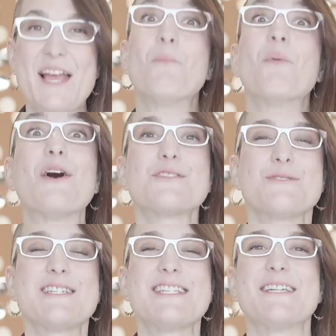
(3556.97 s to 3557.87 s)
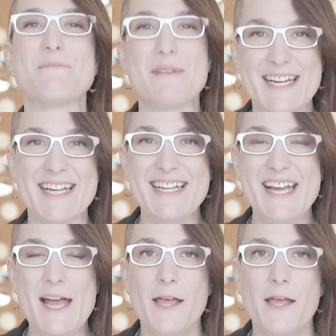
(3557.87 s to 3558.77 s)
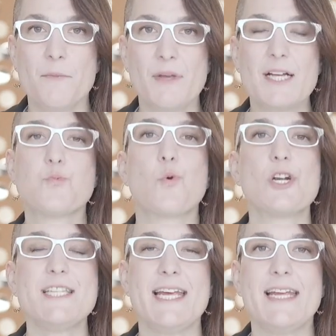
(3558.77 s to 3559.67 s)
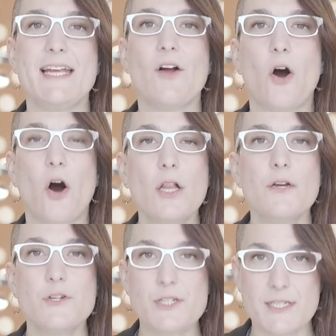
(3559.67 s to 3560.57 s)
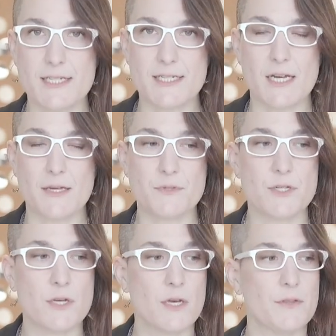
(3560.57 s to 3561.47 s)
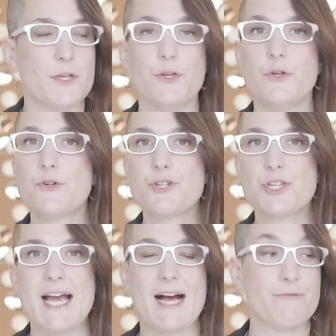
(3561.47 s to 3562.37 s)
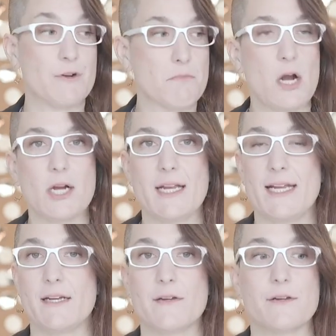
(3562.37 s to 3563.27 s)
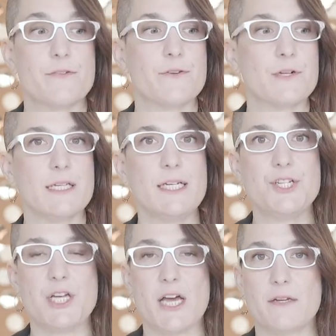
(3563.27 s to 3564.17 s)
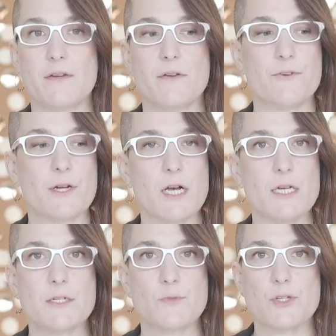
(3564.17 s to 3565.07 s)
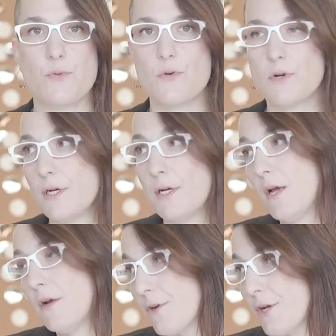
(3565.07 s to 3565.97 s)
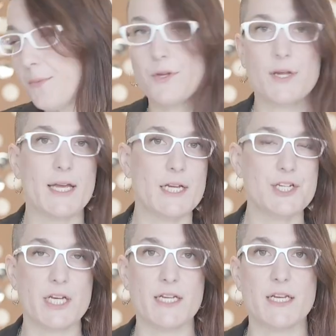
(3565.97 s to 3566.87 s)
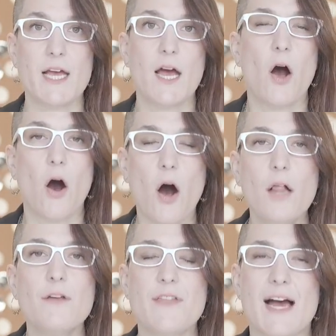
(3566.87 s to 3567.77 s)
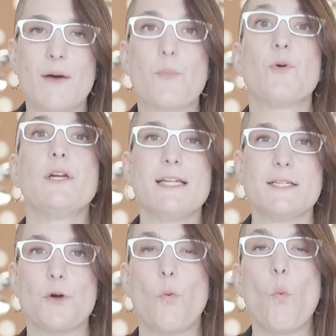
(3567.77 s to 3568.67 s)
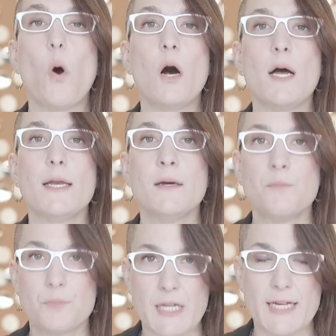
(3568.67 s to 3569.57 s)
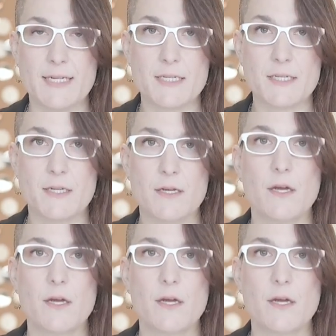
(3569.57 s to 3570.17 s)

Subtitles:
but also a ton of money, because we're taking all of your systems that you usually have for marketing, for lead gen, for customer support, for communication. All of that we're putting into one place.